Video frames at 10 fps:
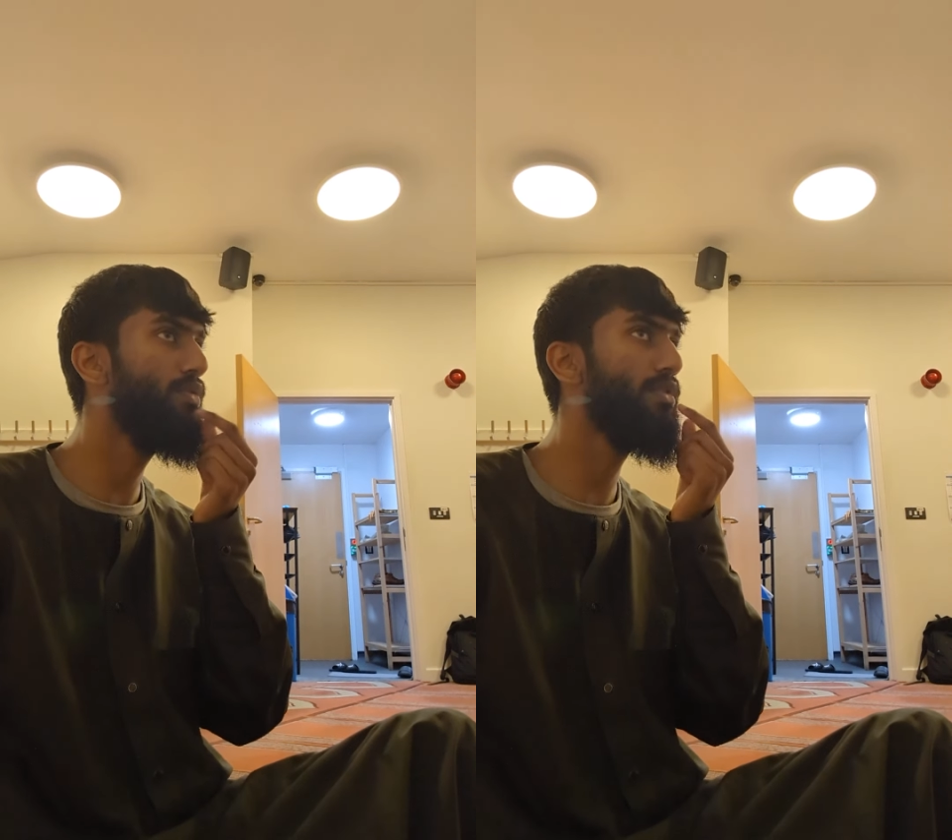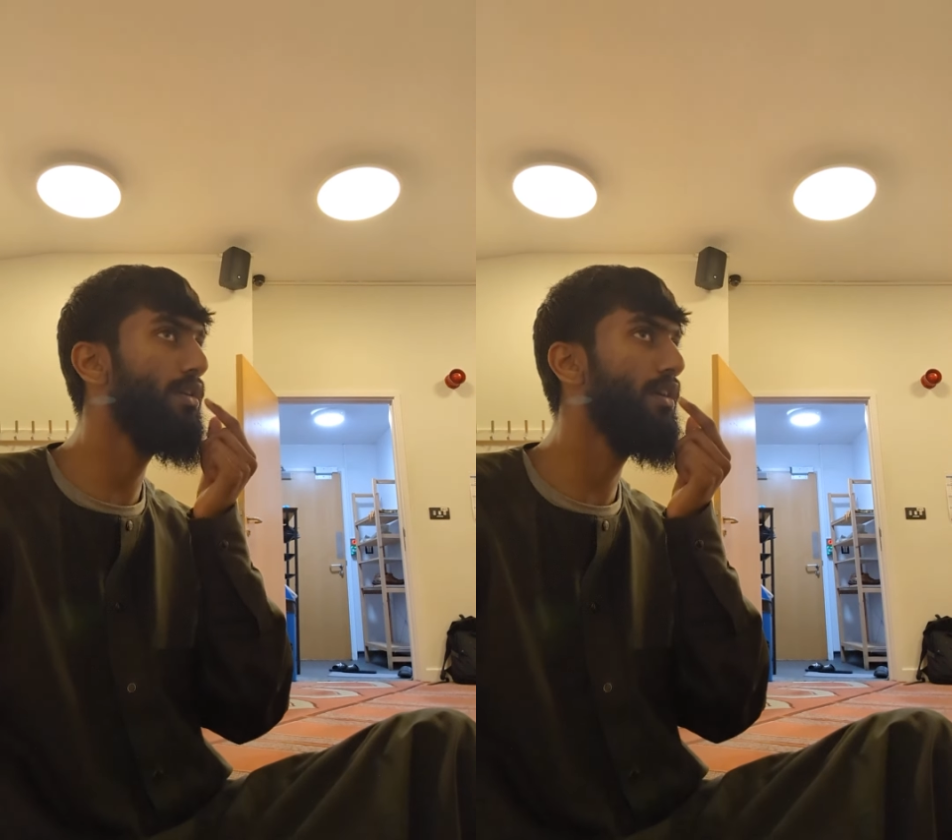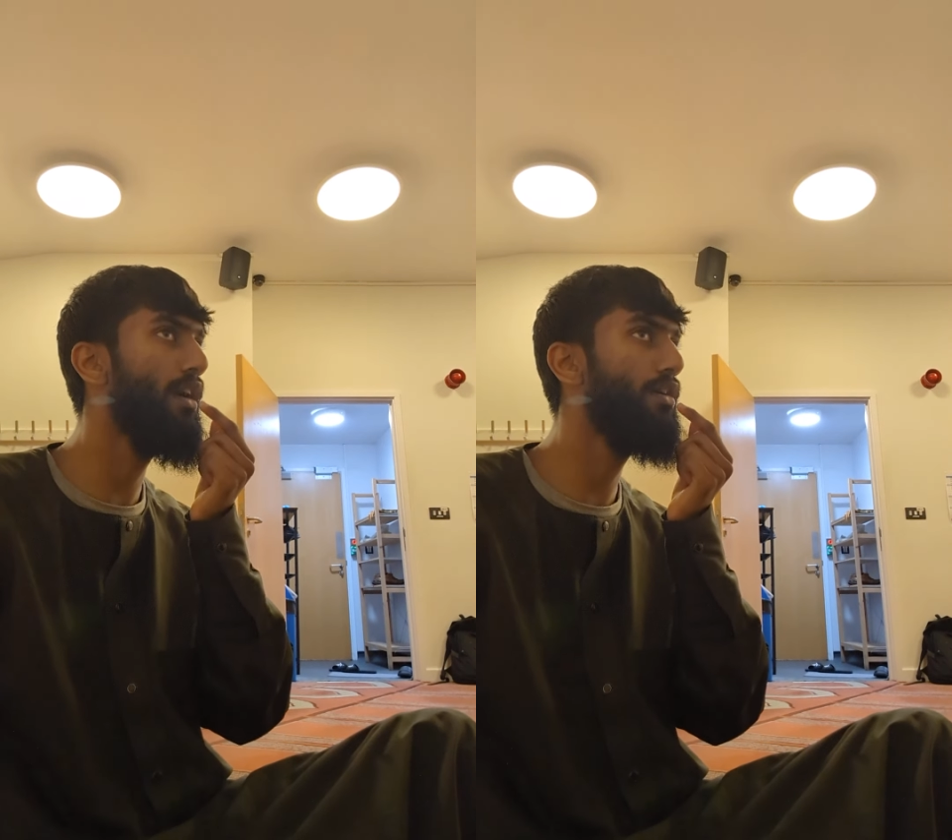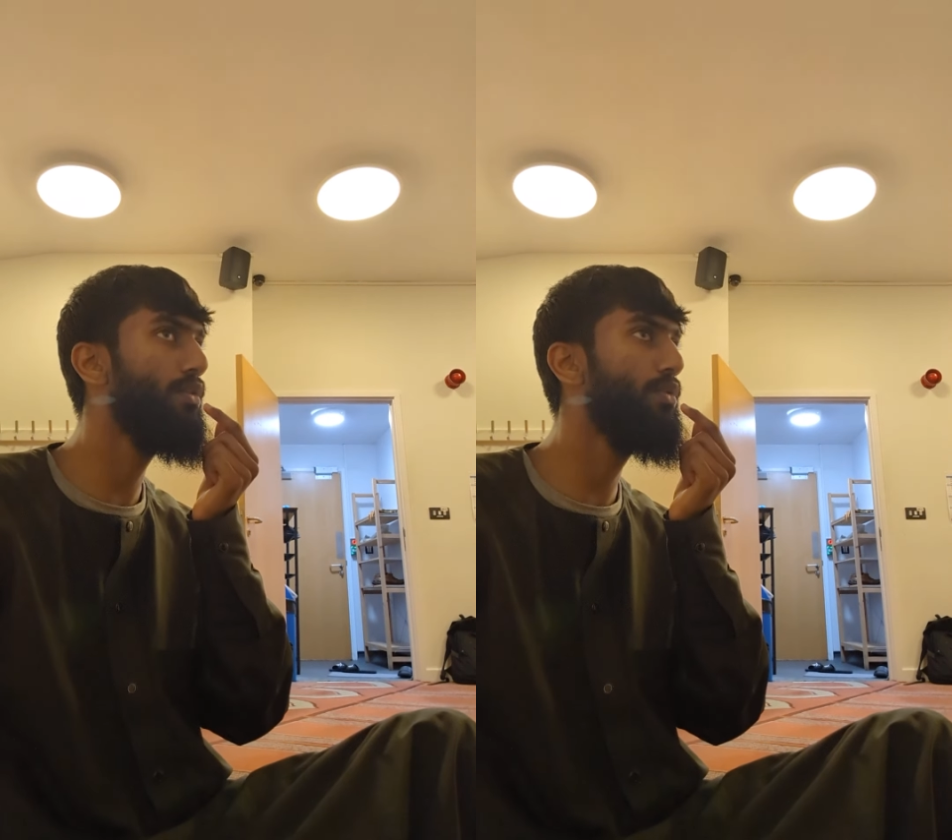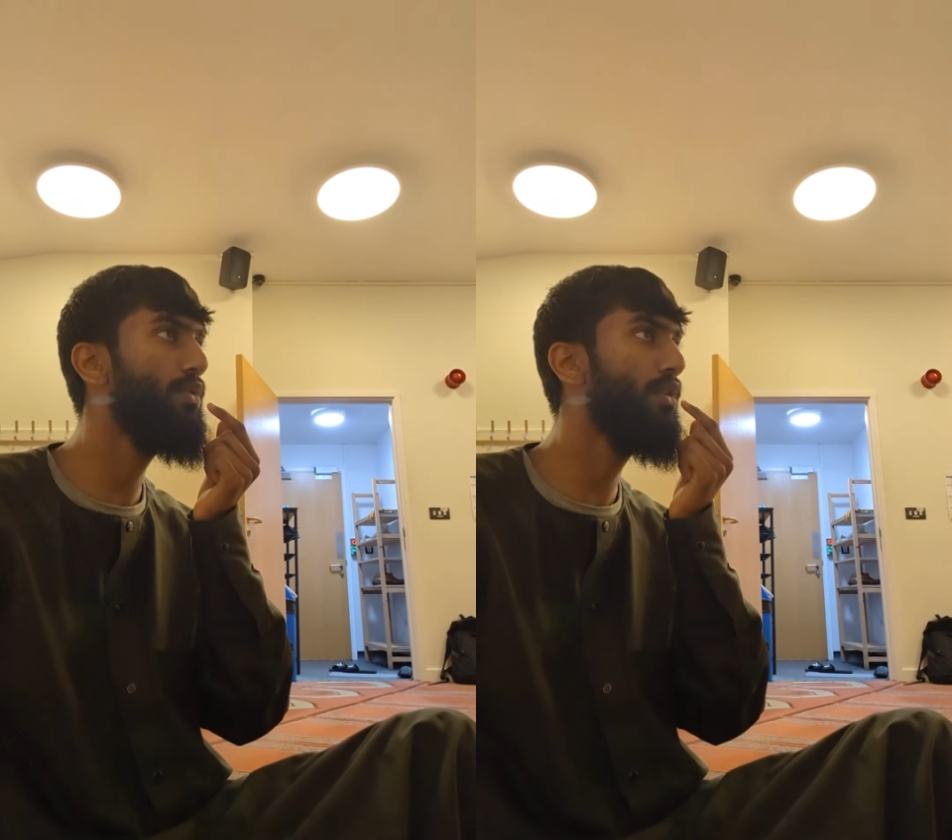It's not,
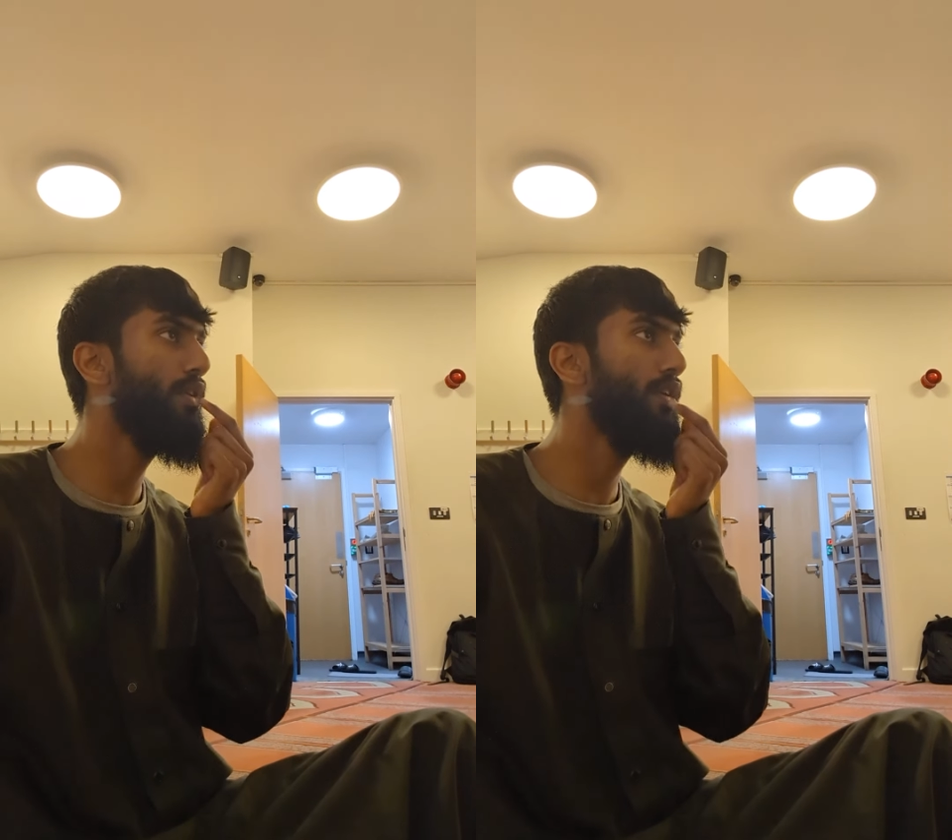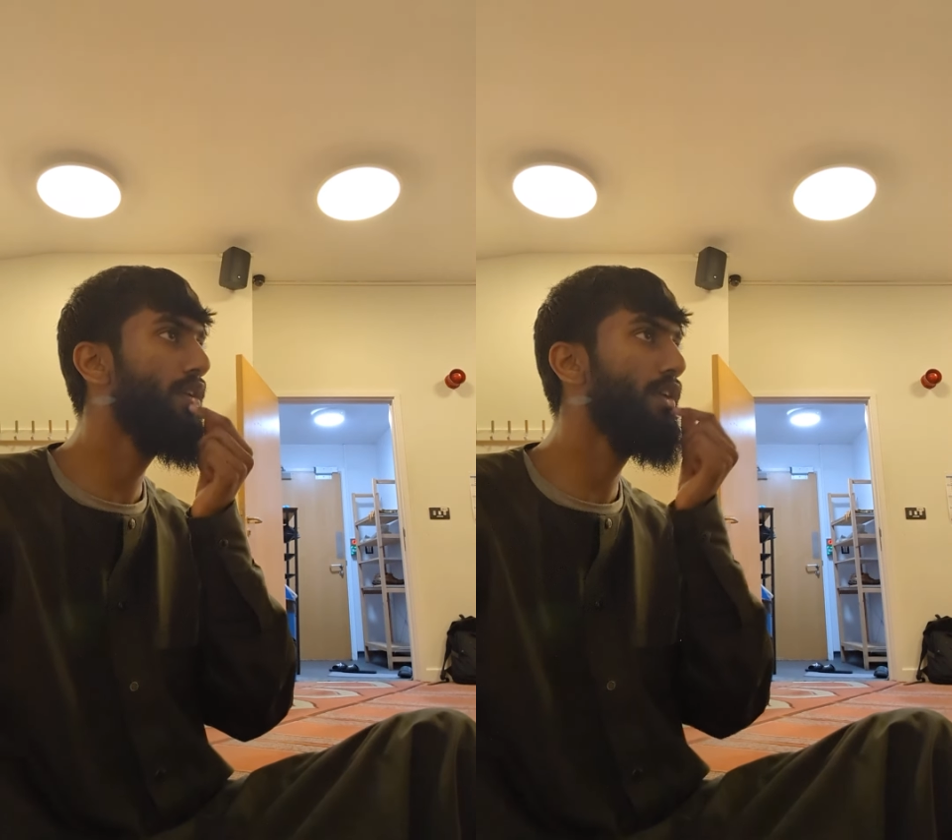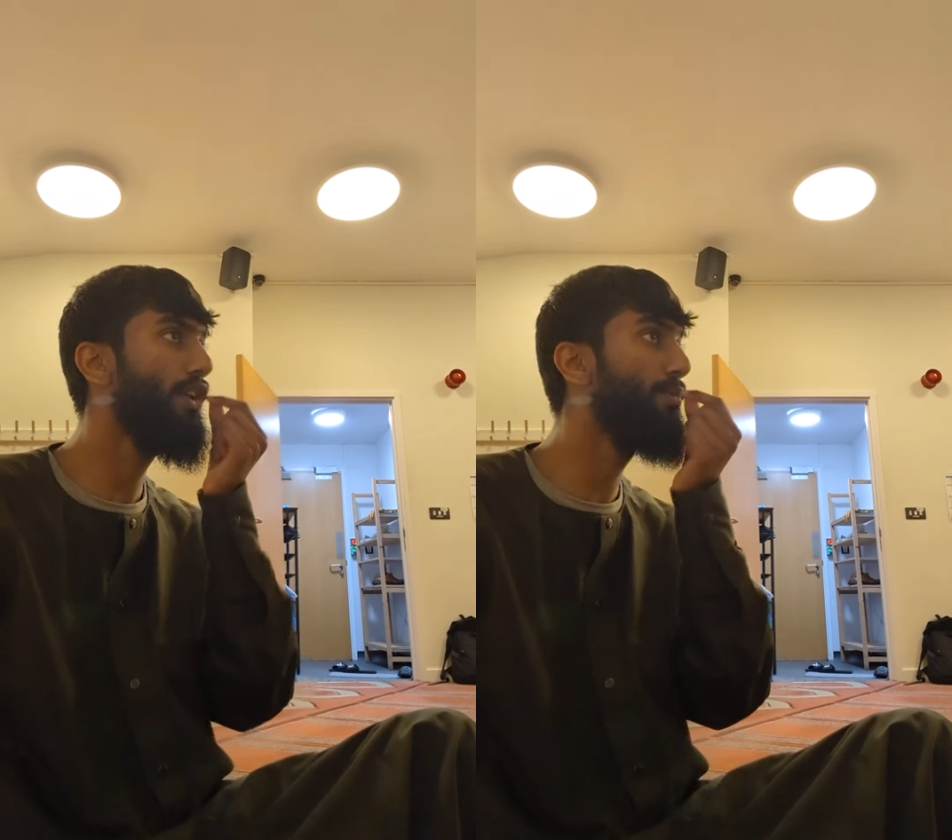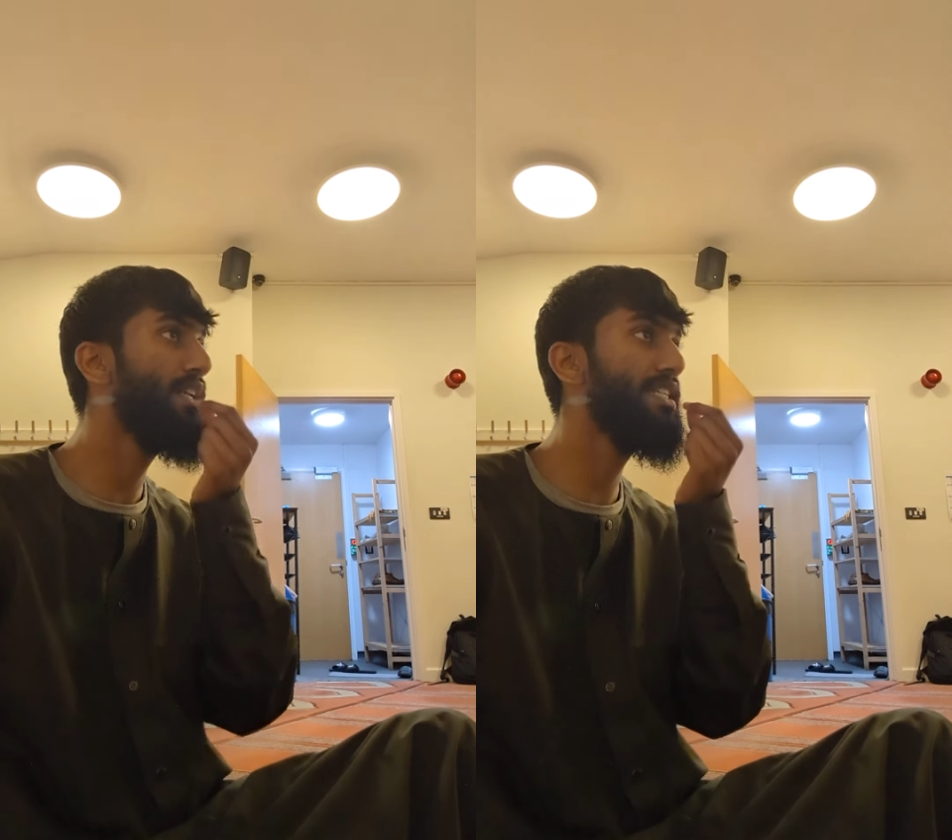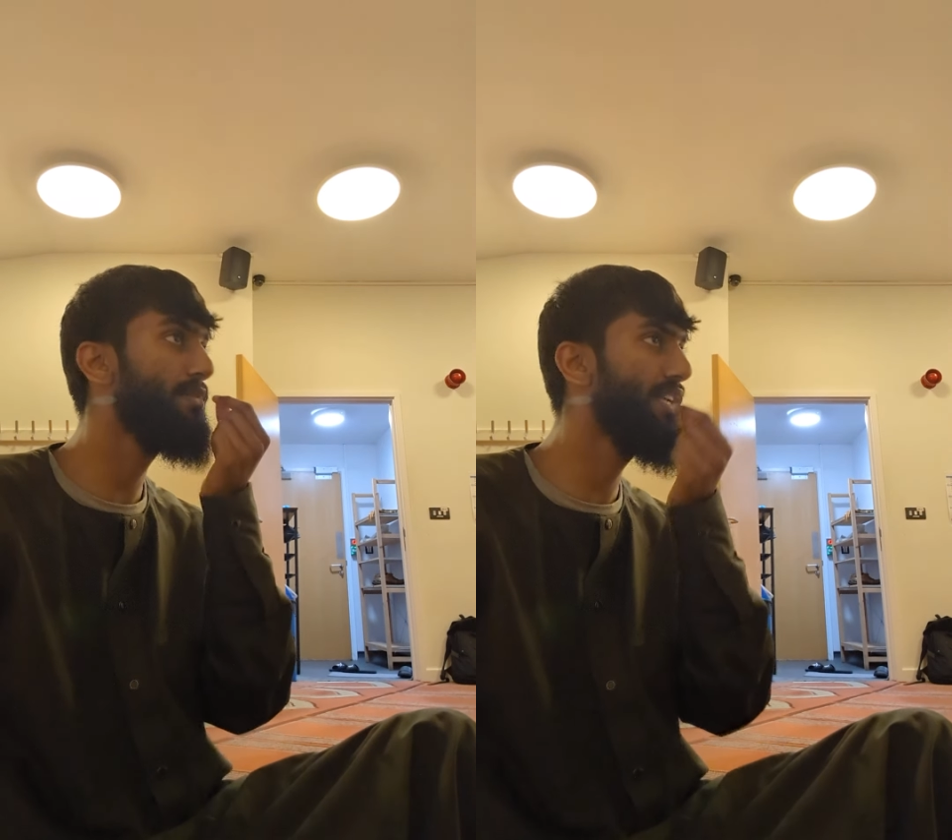you're not
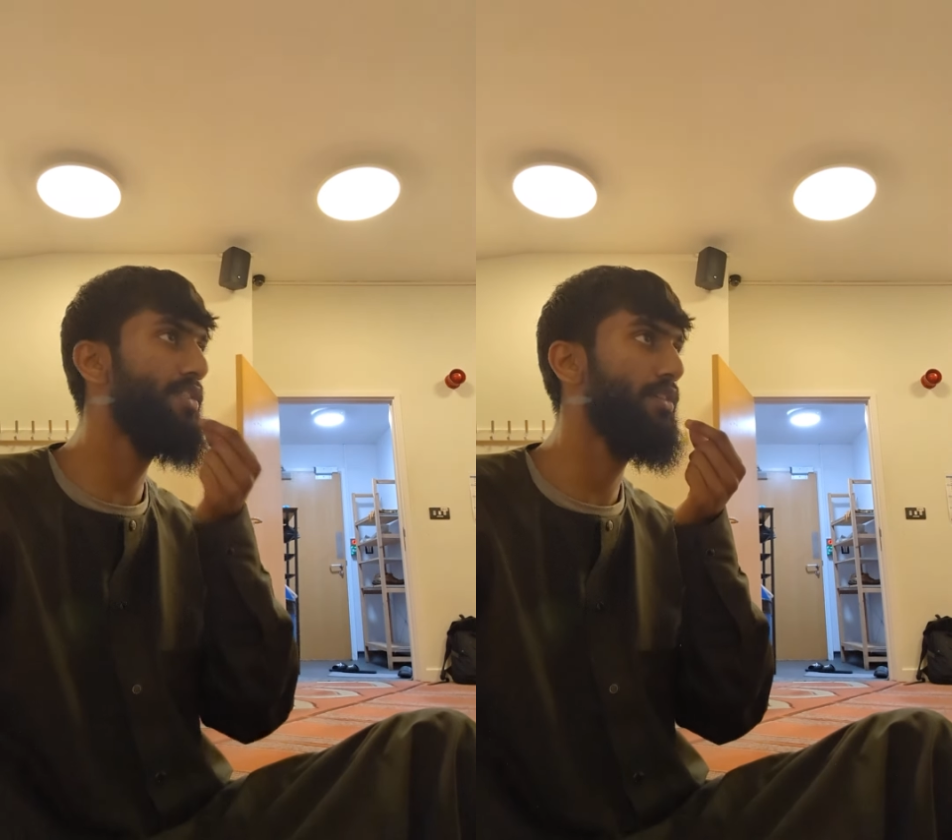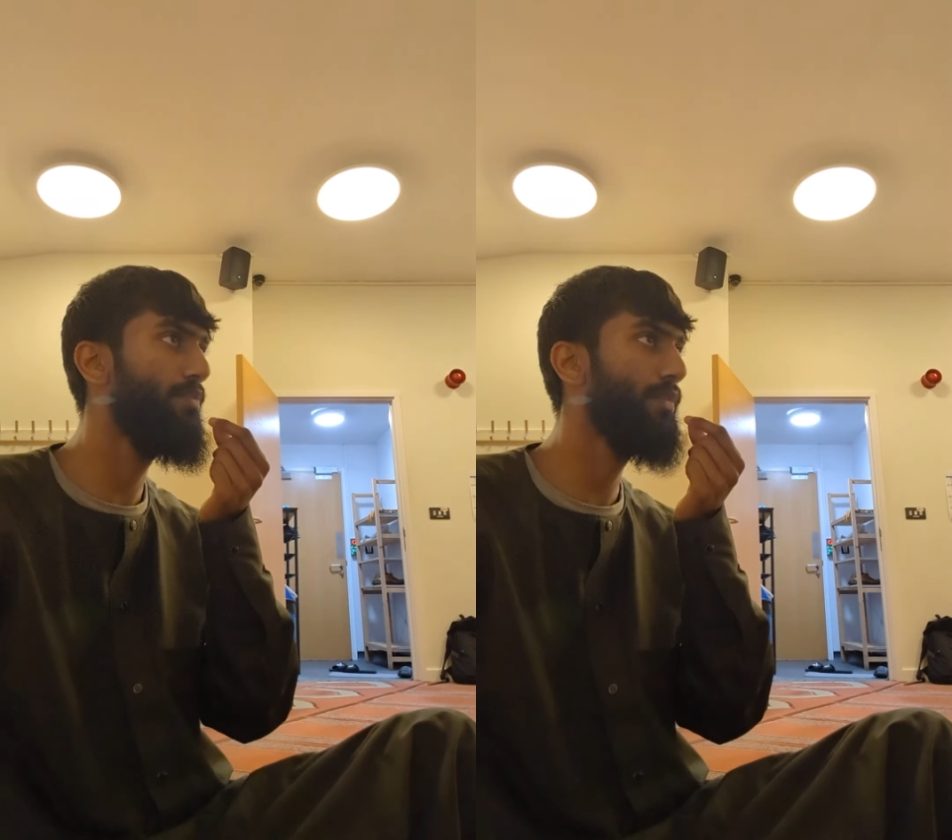mixing together.